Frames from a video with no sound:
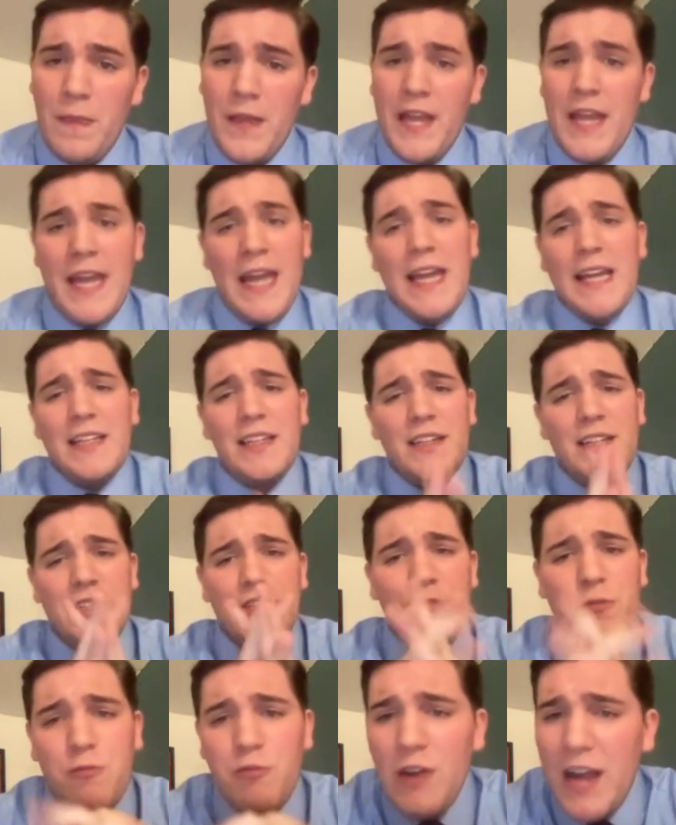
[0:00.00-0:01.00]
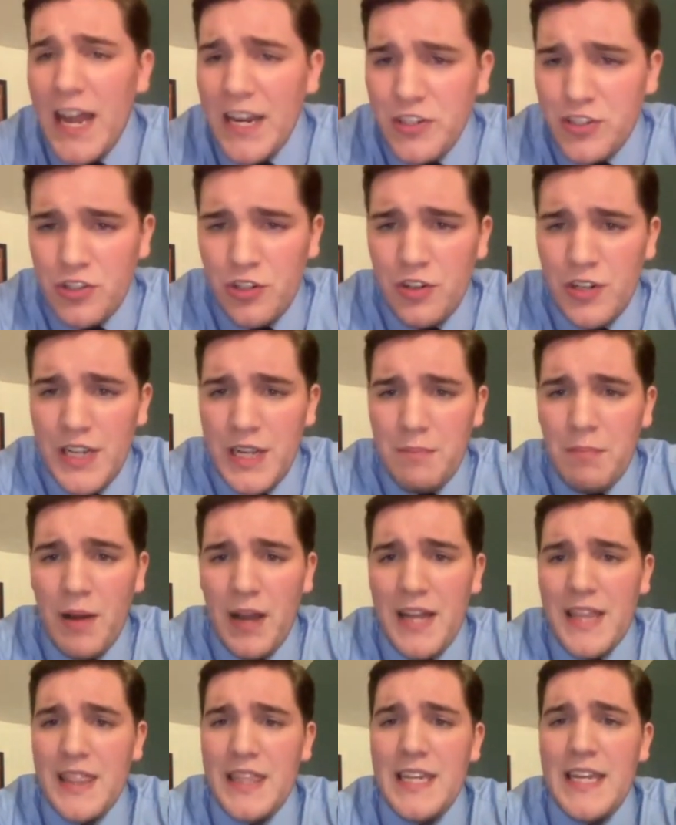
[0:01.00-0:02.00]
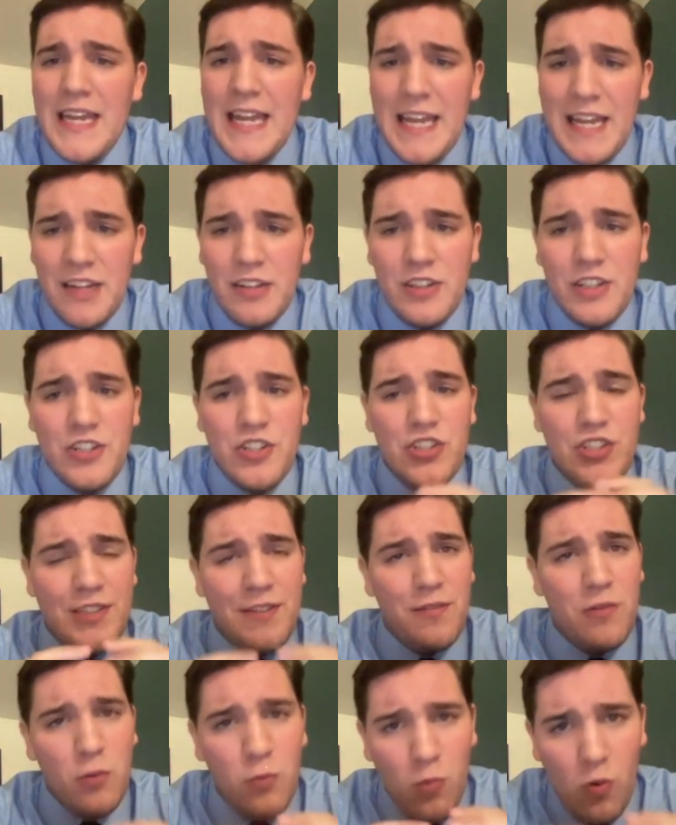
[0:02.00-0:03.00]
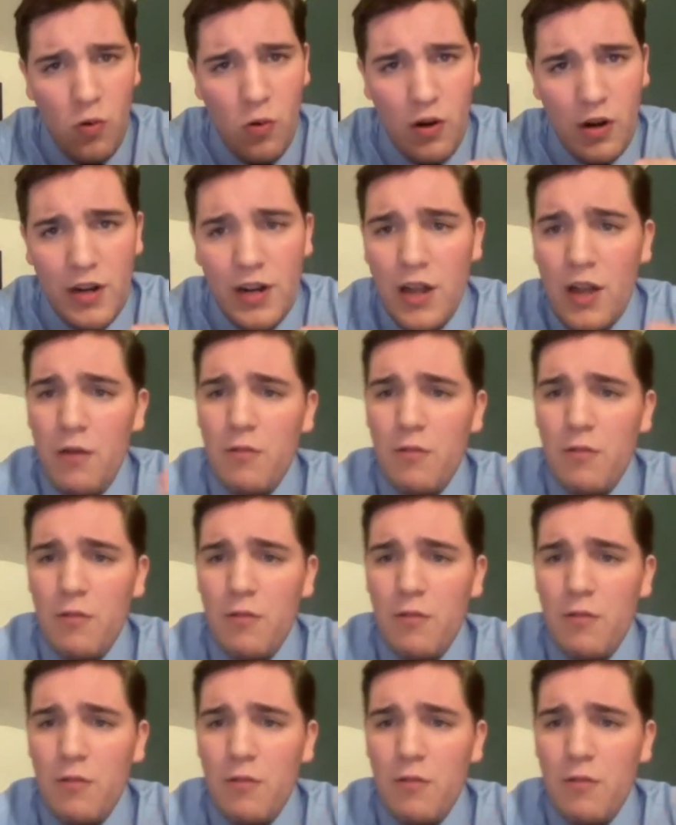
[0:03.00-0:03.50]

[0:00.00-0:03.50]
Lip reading: England is fractured by the English Civil War